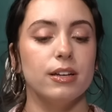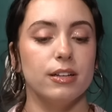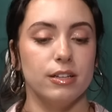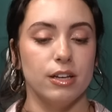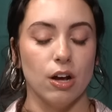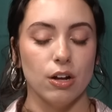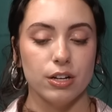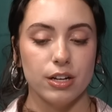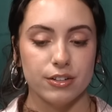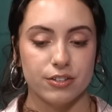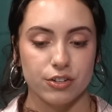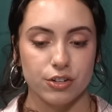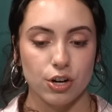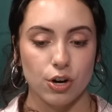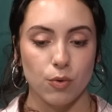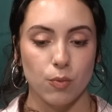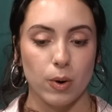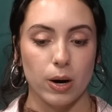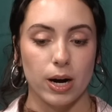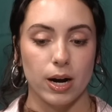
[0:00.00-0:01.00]
know y'all need to
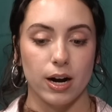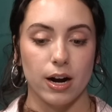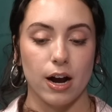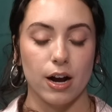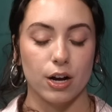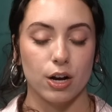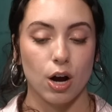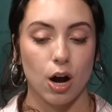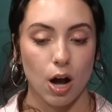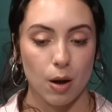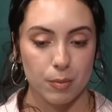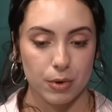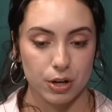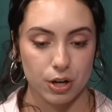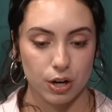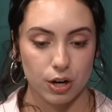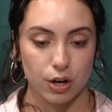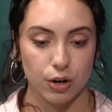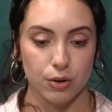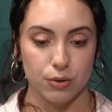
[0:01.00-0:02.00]
know where a comma
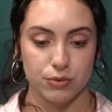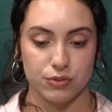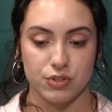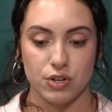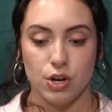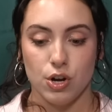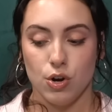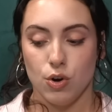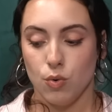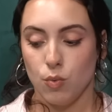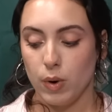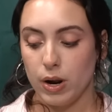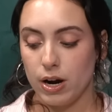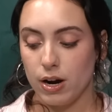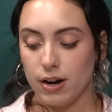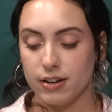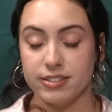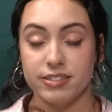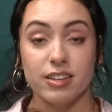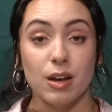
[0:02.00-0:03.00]
goes,
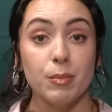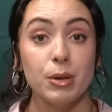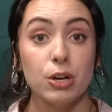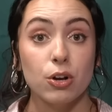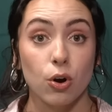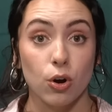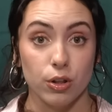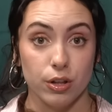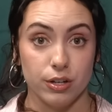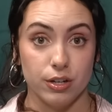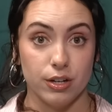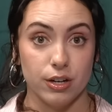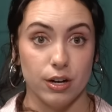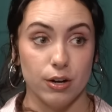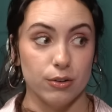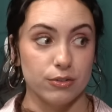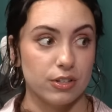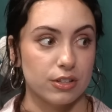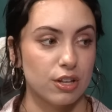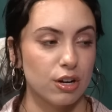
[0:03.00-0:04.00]
where a semicolon
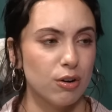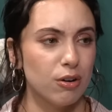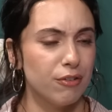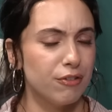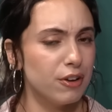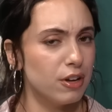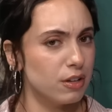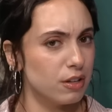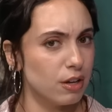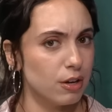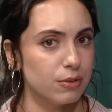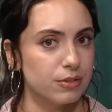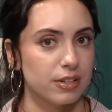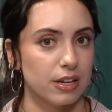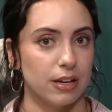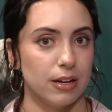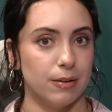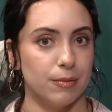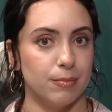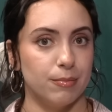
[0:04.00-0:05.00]
goes. Throw a few of those
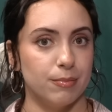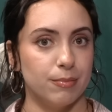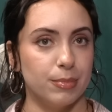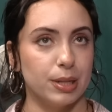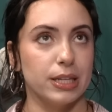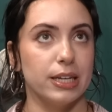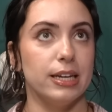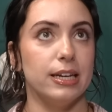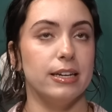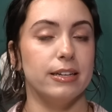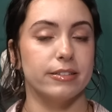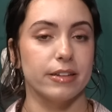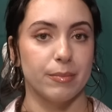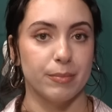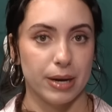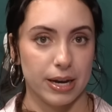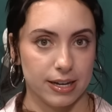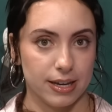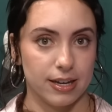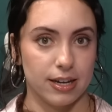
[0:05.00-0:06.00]
in, yeah. please. I'm
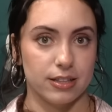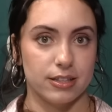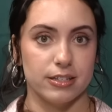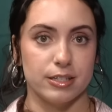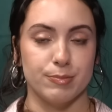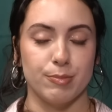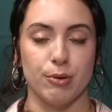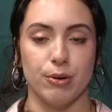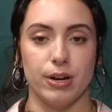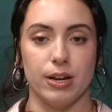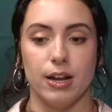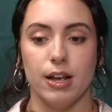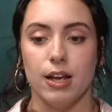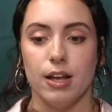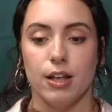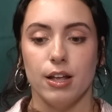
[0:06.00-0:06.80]
begging at this point. So you